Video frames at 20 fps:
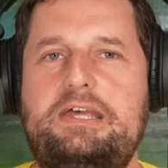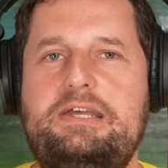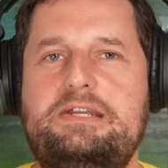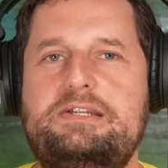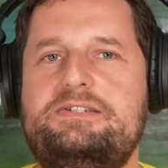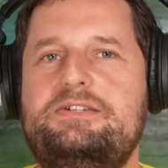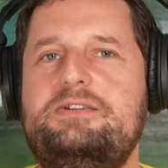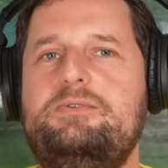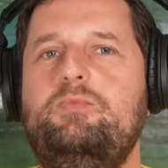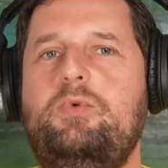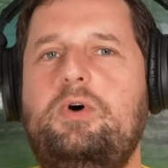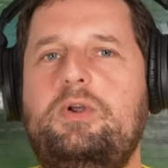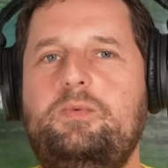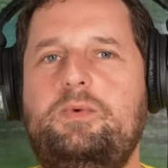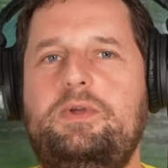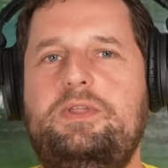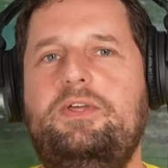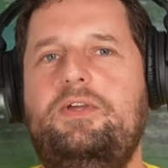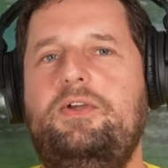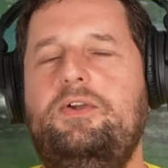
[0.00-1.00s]
someone
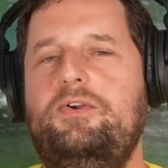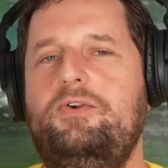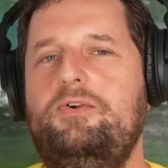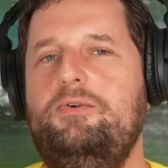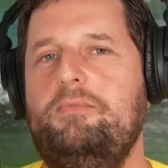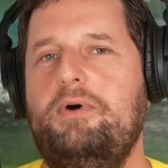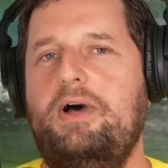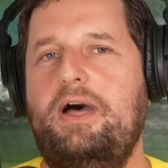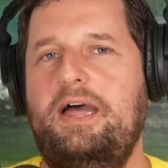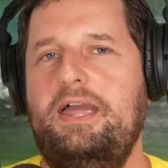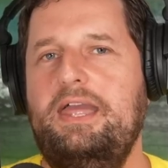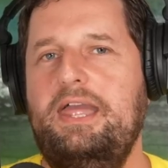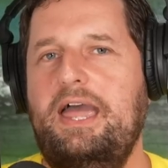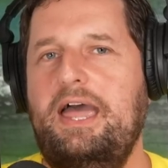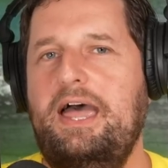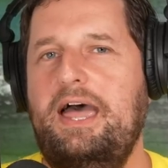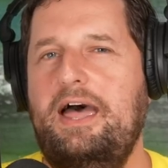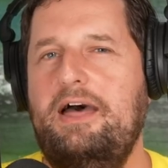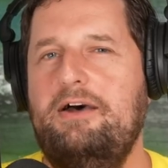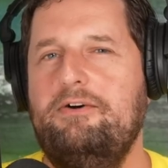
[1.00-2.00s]
with whom I
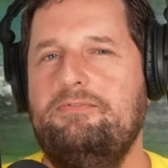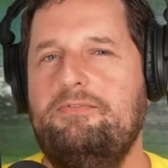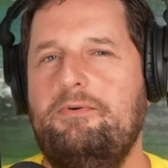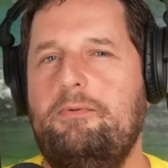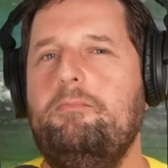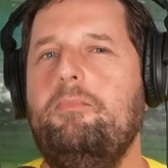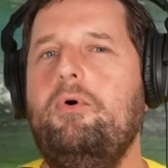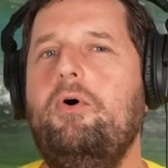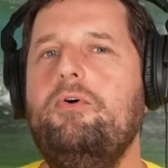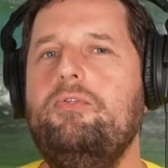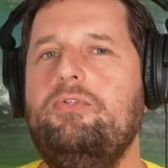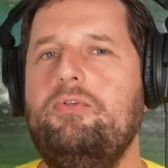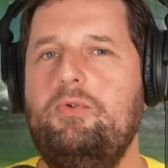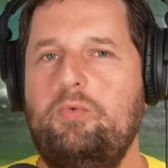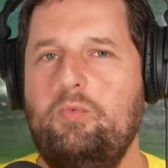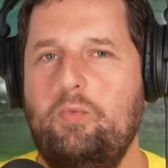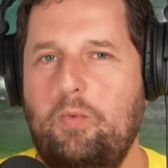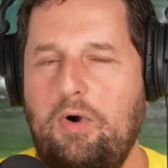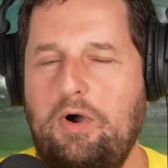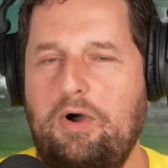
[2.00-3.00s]
have more
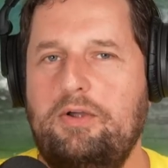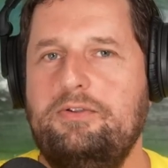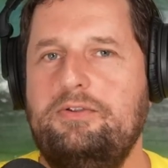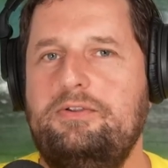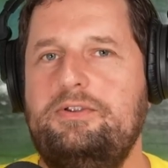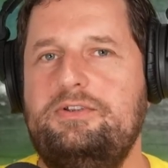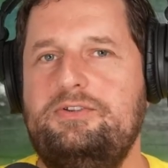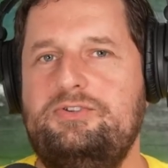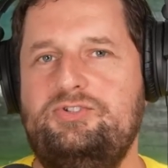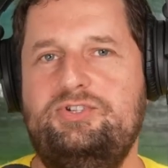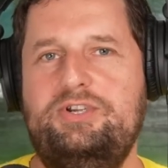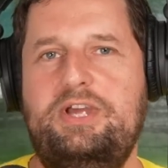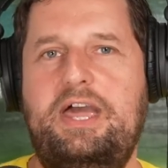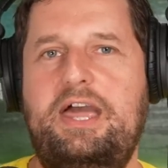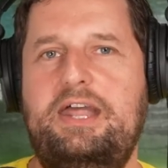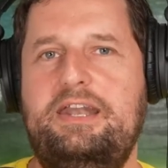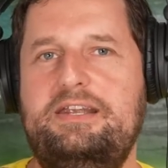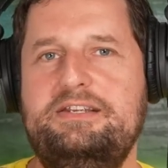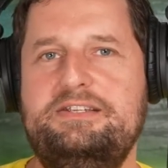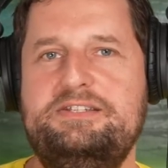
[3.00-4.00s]
than one
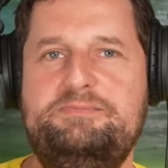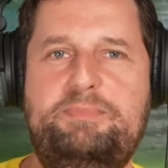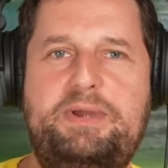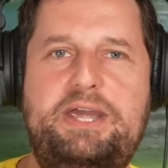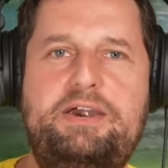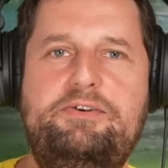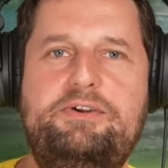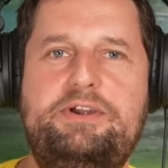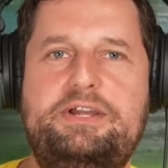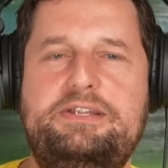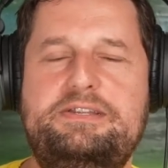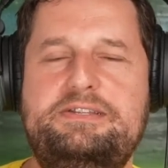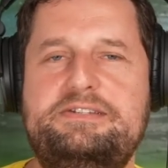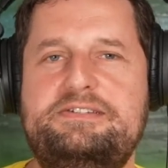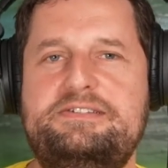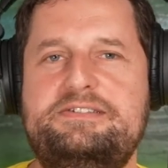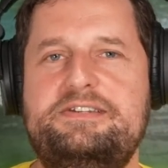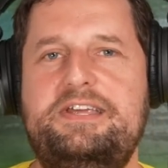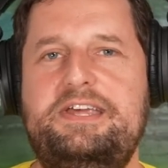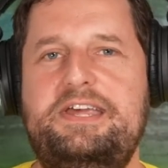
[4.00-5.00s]
shared
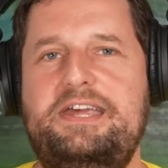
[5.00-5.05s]
experience,